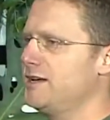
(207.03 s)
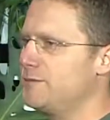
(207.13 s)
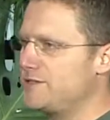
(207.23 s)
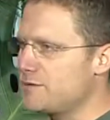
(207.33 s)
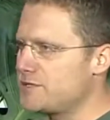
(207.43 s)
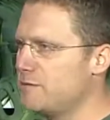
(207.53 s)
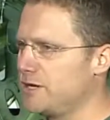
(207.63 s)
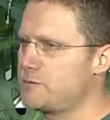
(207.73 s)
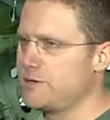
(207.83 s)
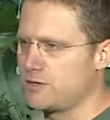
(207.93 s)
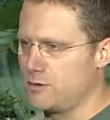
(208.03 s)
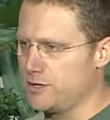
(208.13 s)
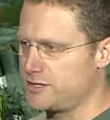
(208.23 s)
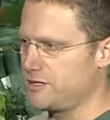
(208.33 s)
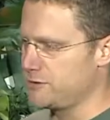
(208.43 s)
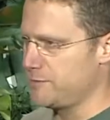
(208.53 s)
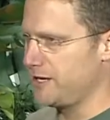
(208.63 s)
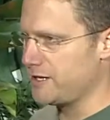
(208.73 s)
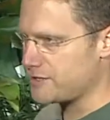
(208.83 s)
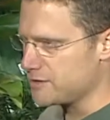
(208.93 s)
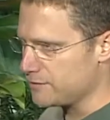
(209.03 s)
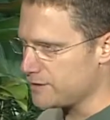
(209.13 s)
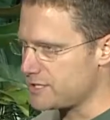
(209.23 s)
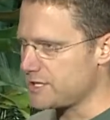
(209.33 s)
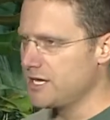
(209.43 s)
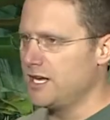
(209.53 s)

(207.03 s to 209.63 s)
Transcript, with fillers: But there was a much bigger question that was making us nervous.